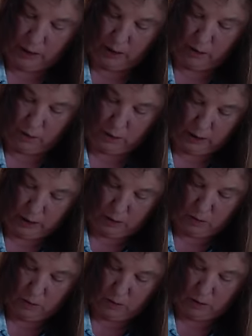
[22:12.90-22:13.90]
we go.
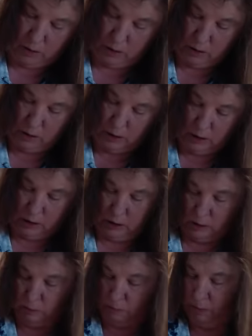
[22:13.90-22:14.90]

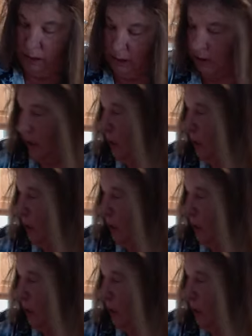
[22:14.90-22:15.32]
Mix that